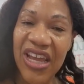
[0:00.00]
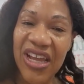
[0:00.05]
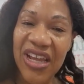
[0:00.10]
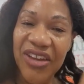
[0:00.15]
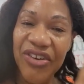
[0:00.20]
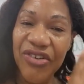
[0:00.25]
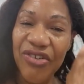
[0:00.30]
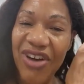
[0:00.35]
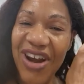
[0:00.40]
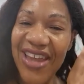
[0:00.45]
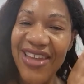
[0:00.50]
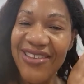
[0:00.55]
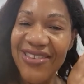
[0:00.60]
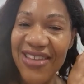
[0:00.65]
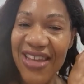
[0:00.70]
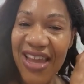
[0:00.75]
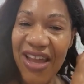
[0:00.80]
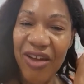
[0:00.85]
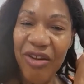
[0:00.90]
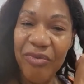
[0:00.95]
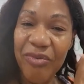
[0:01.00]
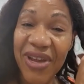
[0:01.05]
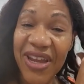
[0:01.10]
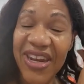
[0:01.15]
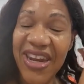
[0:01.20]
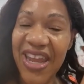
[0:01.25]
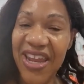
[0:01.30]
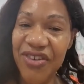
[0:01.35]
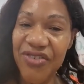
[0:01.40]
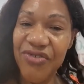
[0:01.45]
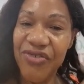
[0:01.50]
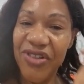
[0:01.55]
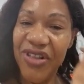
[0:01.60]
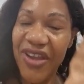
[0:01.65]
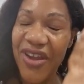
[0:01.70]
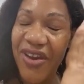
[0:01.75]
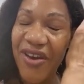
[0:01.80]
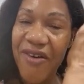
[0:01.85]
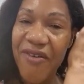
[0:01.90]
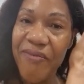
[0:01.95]
dries out, my natural
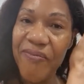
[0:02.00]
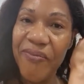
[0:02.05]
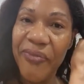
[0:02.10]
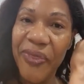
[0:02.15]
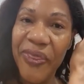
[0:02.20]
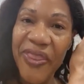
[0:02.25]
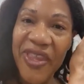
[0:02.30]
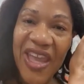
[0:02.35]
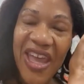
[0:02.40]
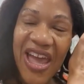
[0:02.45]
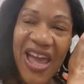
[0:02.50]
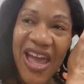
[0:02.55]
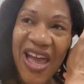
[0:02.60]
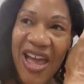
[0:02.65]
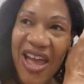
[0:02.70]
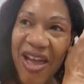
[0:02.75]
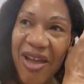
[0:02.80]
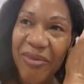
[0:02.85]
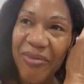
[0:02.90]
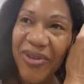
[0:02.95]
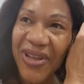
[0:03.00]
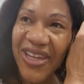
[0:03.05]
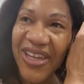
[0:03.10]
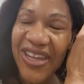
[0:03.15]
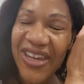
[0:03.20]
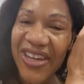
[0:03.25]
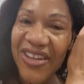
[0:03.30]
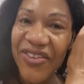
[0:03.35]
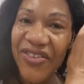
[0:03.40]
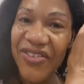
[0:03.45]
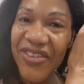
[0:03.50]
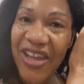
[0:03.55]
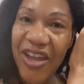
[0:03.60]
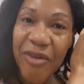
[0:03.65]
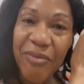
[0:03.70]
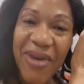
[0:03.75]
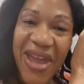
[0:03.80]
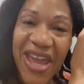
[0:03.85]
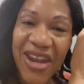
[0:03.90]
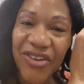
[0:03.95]
hair. and it's
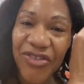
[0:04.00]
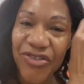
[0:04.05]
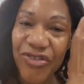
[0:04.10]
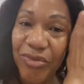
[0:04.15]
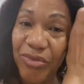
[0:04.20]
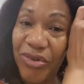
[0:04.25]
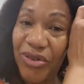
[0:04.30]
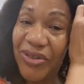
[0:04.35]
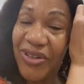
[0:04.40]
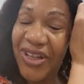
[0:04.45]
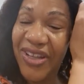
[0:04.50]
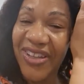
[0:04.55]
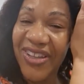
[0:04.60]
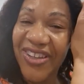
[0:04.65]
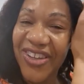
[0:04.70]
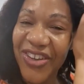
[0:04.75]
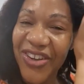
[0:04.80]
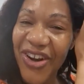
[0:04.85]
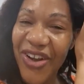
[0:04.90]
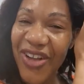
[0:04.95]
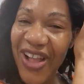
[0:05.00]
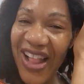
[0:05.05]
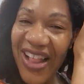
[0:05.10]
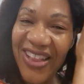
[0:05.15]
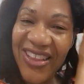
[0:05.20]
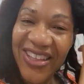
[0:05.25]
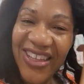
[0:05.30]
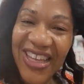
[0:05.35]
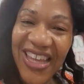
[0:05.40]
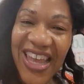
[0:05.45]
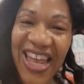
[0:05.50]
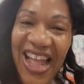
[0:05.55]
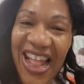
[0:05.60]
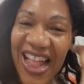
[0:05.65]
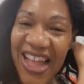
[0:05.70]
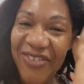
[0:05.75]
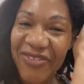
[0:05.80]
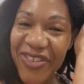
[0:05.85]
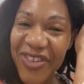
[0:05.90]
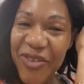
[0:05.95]
unmanageable. You know, I
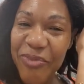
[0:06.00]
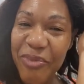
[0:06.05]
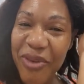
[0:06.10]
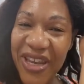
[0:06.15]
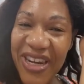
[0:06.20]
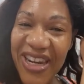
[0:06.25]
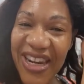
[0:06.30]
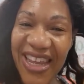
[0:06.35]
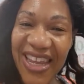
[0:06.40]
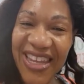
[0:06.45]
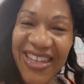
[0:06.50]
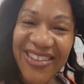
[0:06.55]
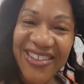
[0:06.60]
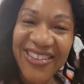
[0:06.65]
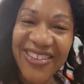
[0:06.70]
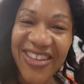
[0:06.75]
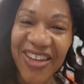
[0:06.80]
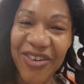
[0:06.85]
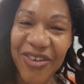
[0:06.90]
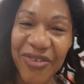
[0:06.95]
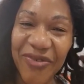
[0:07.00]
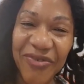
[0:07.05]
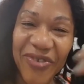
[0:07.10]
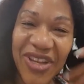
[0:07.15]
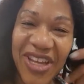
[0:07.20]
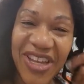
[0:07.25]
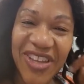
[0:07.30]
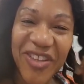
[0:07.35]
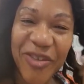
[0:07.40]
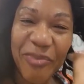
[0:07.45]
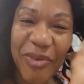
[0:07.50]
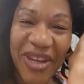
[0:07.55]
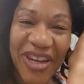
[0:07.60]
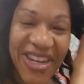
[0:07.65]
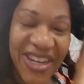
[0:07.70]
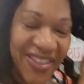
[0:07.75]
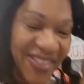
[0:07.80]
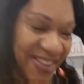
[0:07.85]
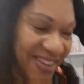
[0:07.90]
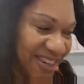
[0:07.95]
have to spend, like, instead of
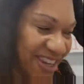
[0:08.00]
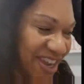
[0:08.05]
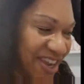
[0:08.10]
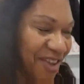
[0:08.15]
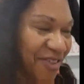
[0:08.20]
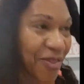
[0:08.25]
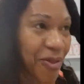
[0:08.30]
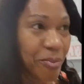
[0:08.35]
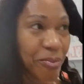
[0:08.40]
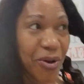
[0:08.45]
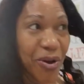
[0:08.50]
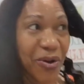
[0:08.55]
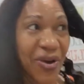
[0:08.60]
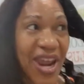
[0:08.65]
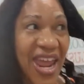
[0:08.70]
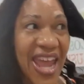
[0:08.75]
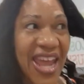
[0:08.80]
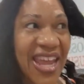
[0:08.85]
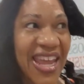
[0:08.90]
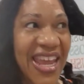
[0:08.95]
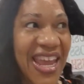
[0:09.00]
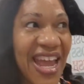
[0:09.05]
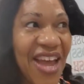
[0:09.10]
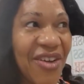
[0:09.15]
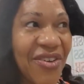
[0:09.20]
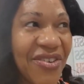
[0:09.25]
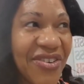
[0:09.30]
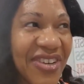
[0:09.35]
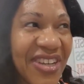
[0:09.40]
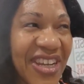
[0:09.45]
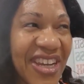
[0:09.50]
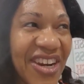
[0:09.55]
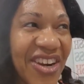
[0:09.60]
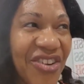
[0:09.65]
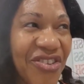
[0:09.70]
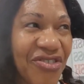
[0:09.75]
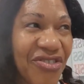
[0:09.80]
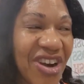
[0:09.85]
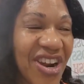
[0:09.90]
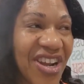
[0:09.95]
spending the day on the boat hanging out and getting
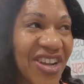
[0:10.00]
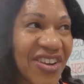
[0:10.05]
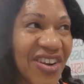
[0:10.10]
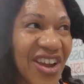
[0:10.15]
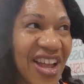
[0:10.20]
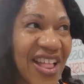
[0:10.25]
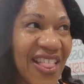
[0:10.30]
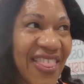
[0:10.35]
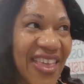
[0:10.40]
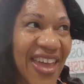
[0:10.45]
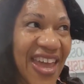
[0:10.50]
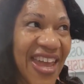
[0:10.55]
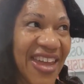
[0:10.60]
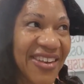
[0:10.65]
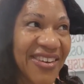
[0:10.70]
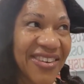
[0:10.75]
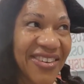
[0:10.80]
drunk and all that and